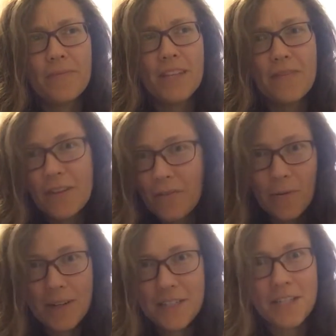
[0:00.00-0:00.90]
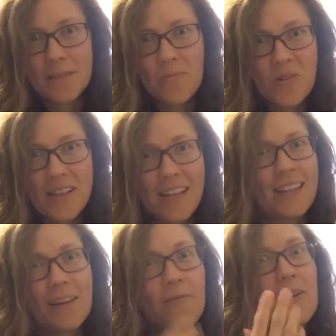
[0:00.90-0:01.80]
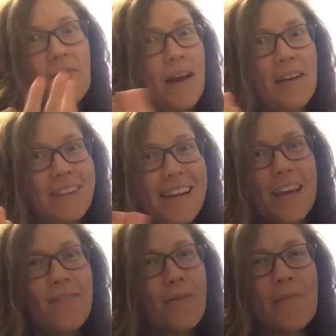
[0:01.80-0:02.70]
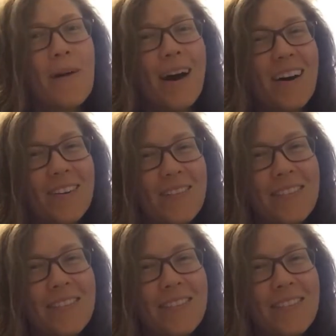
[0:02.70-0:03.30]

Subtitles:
even if it was just breathing like one round a day of Wim Hof.